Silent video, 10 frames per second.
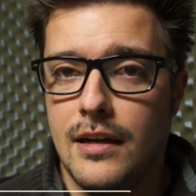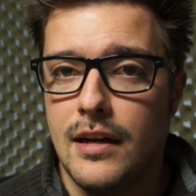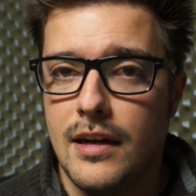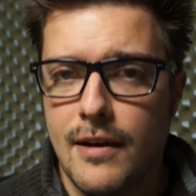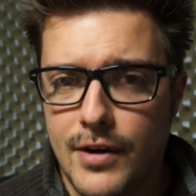
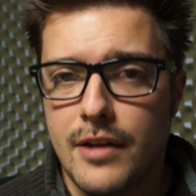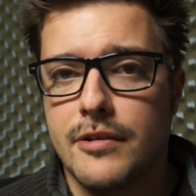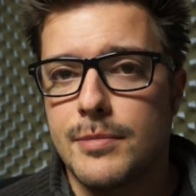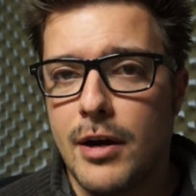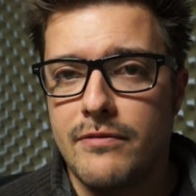and every
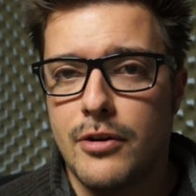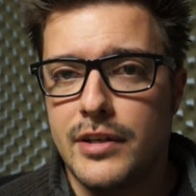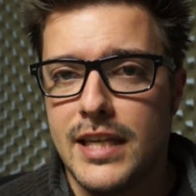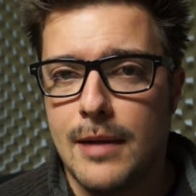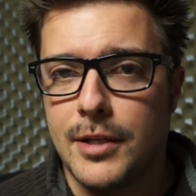other smartphone
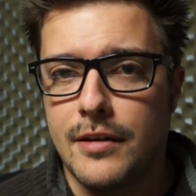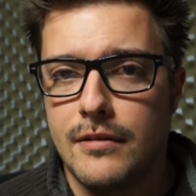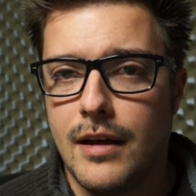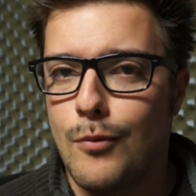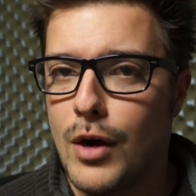or tablet
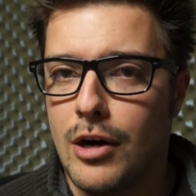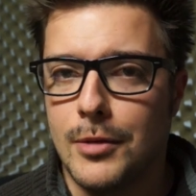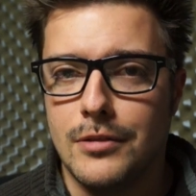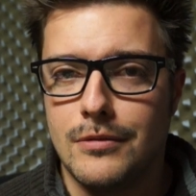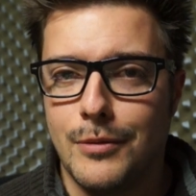and
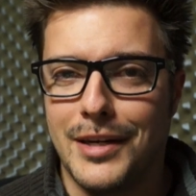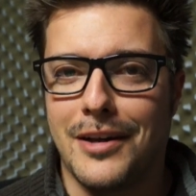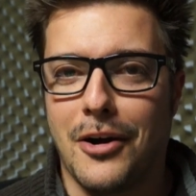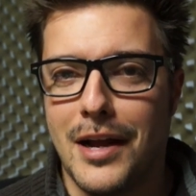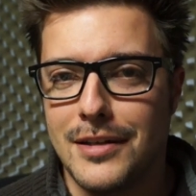wearable we can
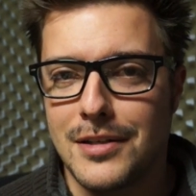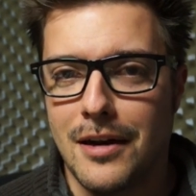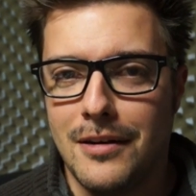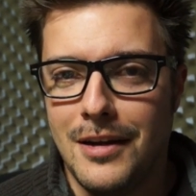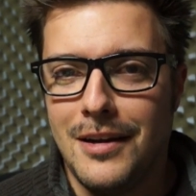get our hands on.